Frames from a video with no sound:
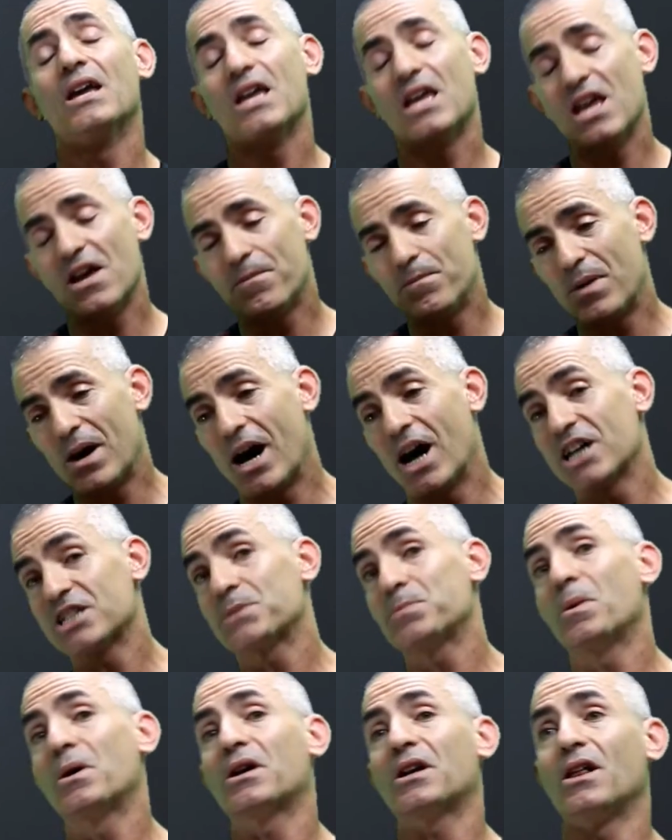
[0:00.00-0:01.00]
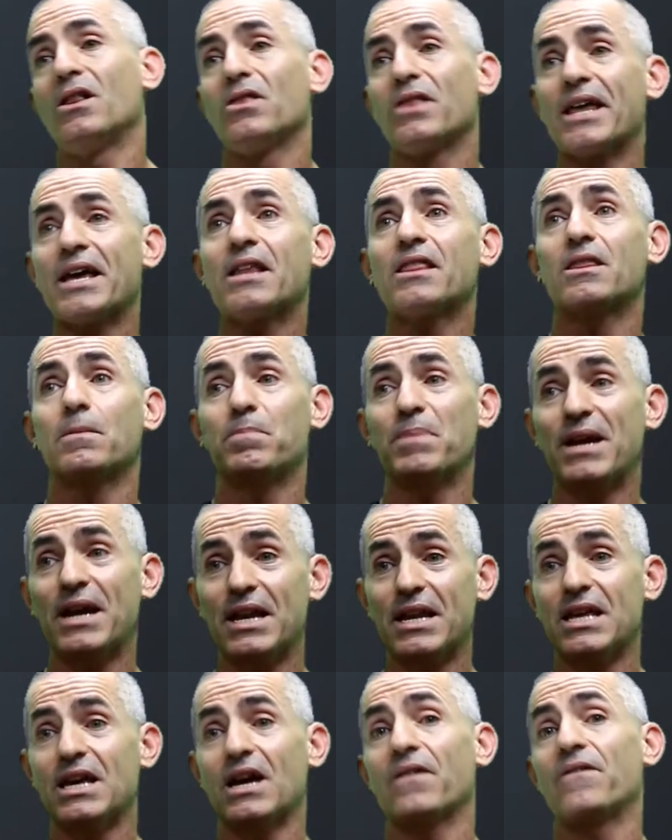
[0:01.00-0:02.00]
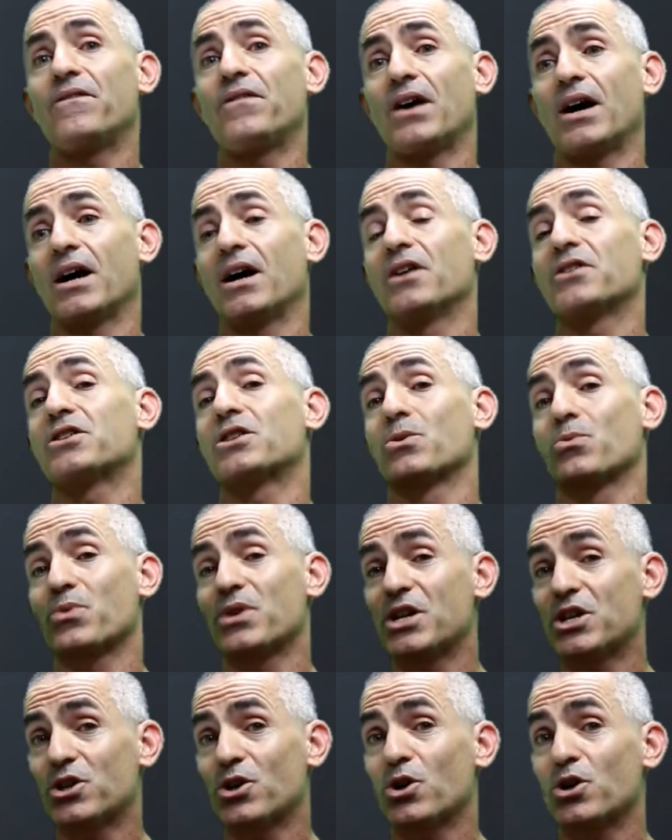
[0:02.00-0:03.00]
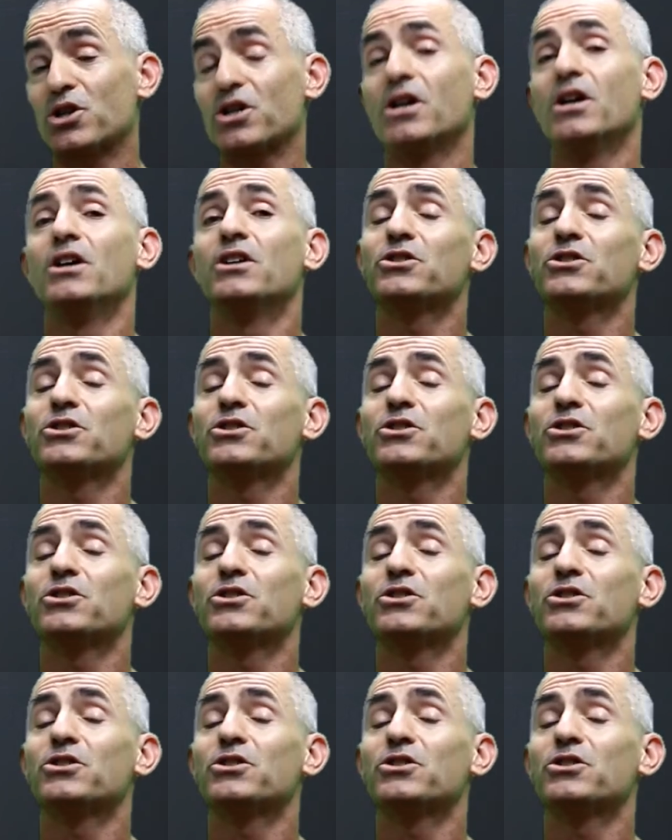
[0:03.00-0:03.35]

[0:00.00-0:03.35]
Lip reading: If possible, and I'll link the PDF file to the research